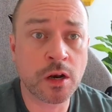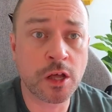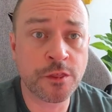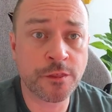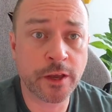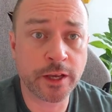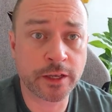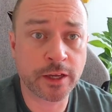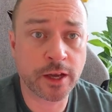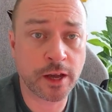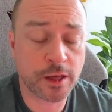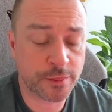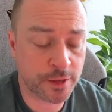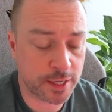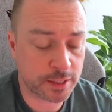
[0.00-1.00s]
I think
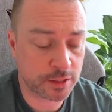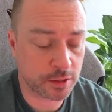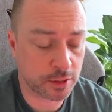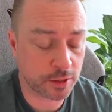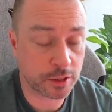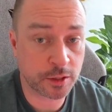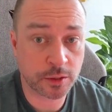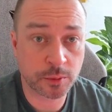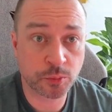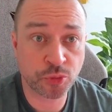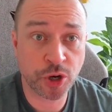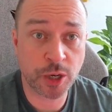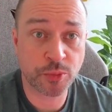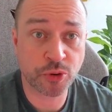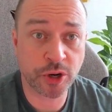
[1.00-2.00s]
these look
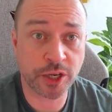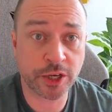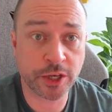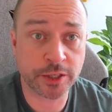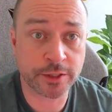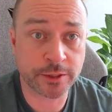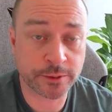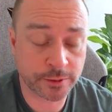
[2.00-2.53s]
pretty good